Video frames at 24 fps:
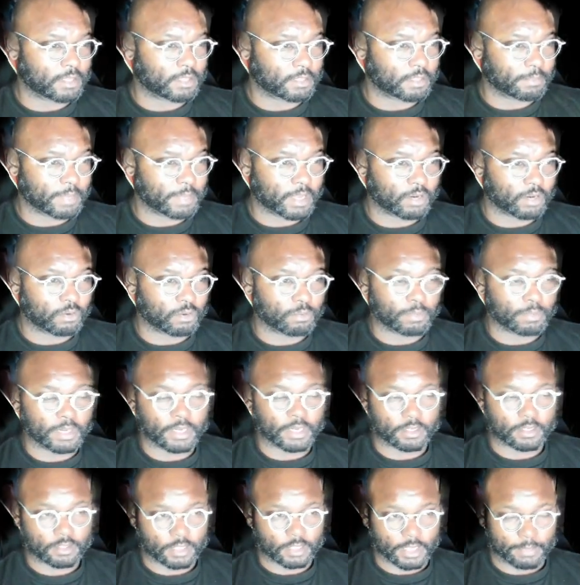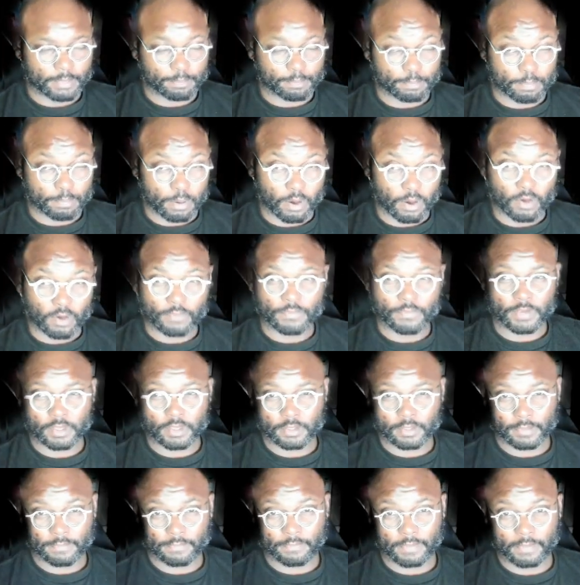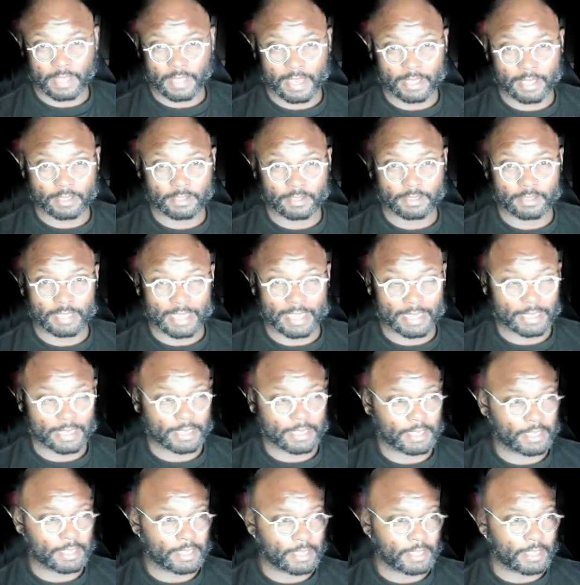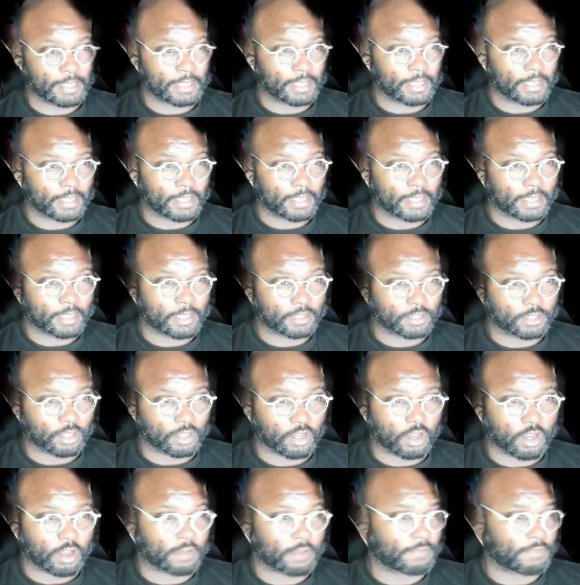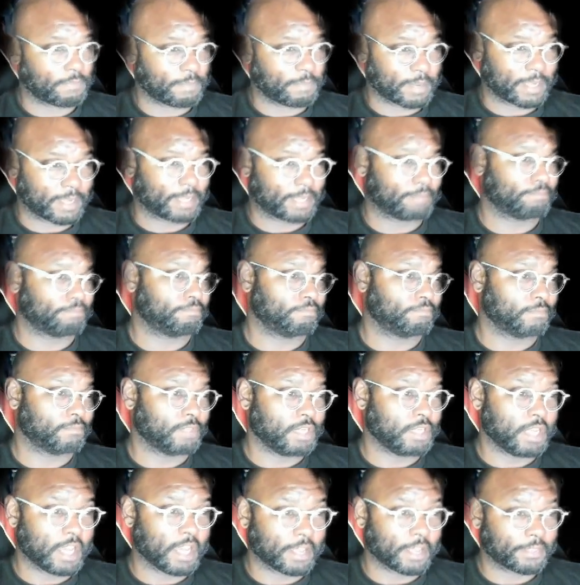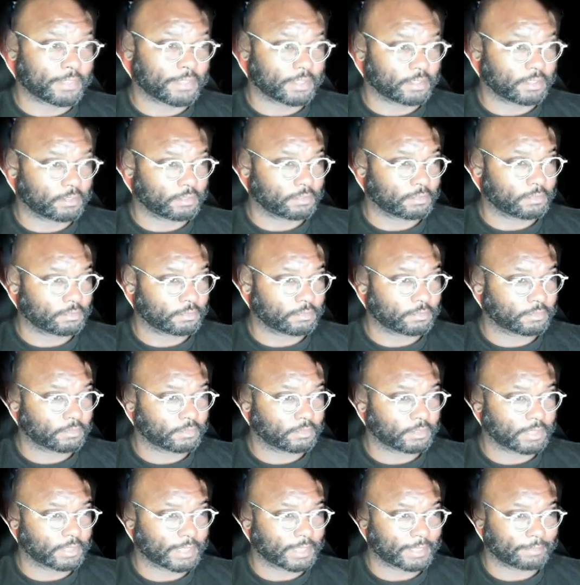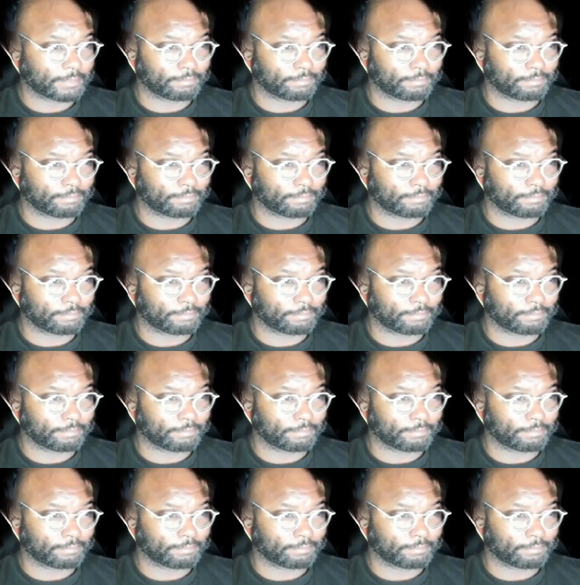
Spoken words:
of metal, but it's like perfectly flat. Like it's off by nothing. Like